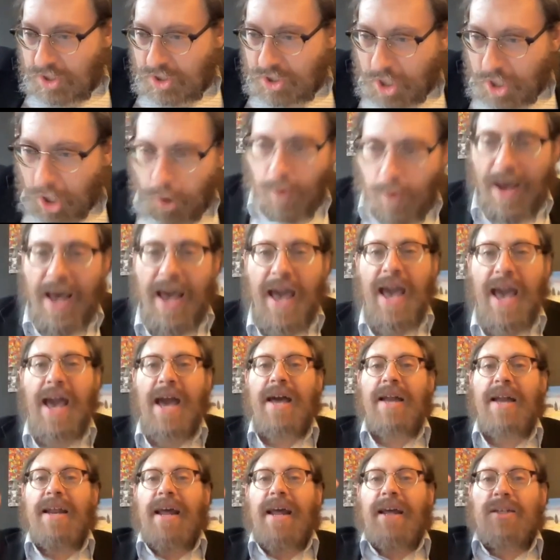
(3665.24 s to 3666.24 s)
go
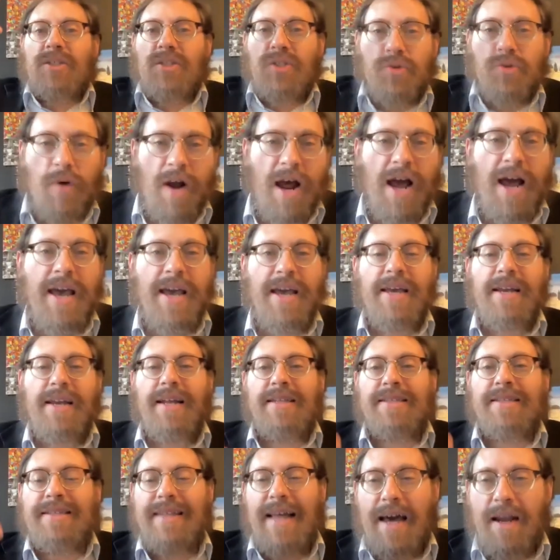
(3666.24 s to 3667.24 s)
ahead and try it,
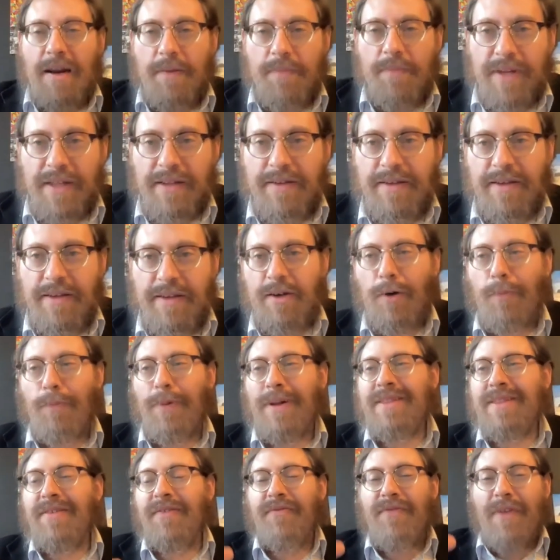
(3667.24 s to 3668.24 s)
it's not a big deal,
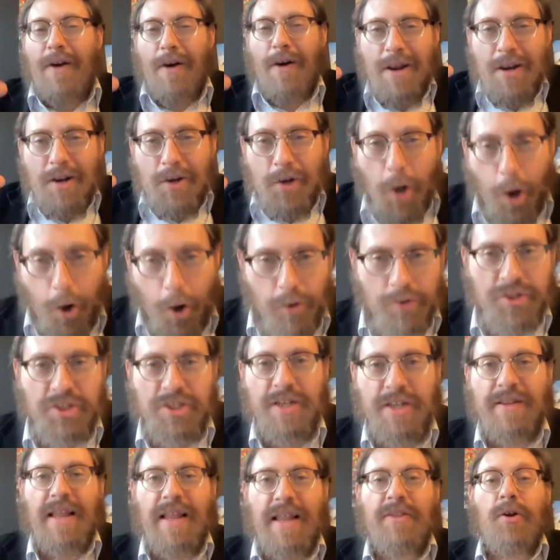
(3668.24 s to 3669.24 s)
but the very
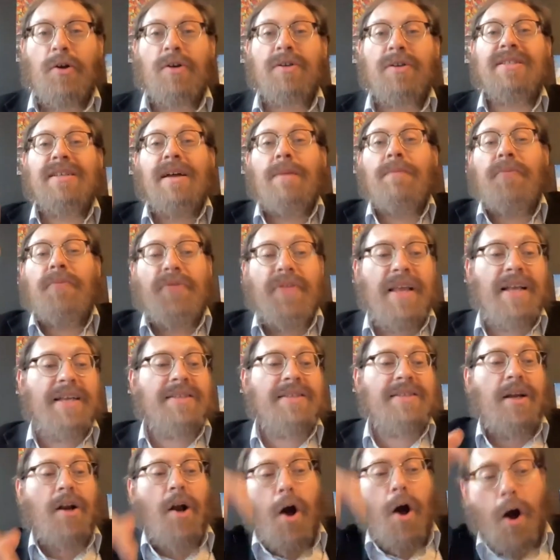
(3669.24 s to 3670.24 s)
notion that there are some
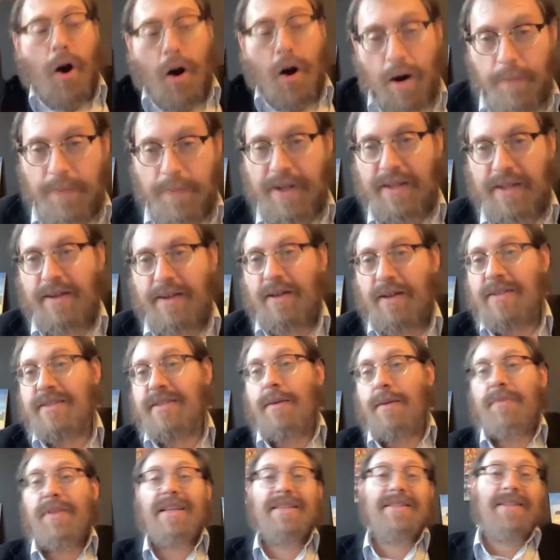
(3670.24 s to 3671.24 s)
things that are a big deal and
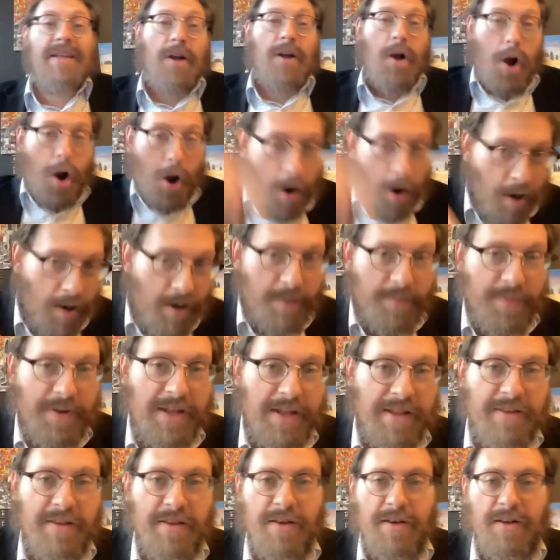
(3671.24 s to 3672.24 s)
some things that aren't a
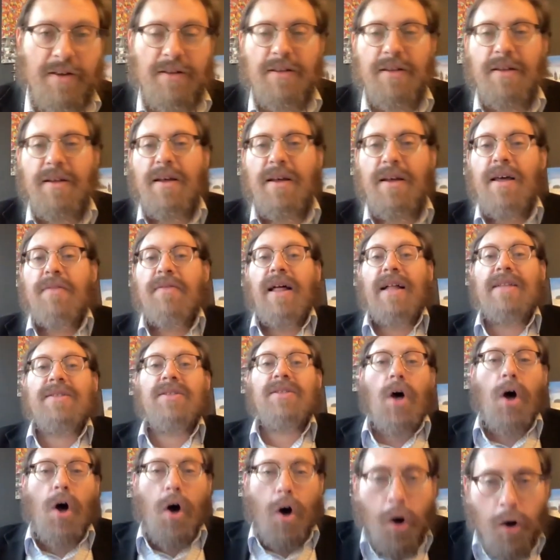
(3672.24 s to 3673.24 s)
big deal,
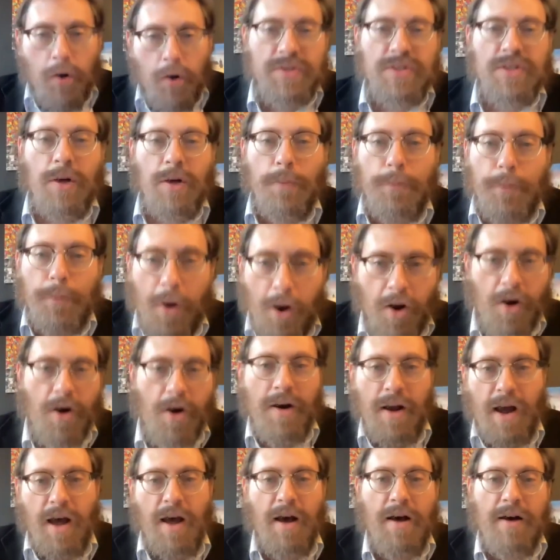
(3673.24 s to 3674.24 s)
that's also
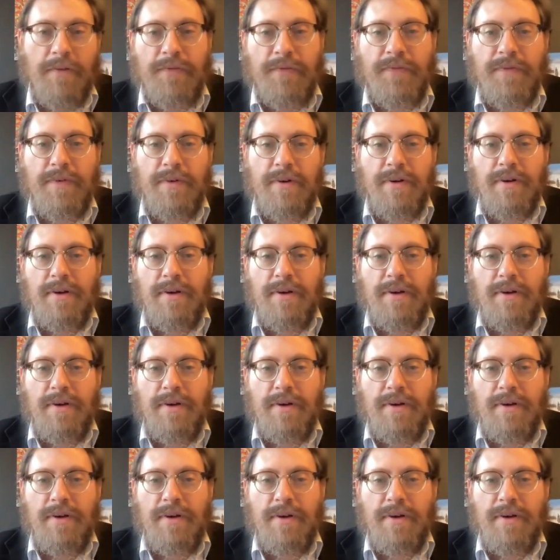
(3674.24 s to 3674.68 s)
part of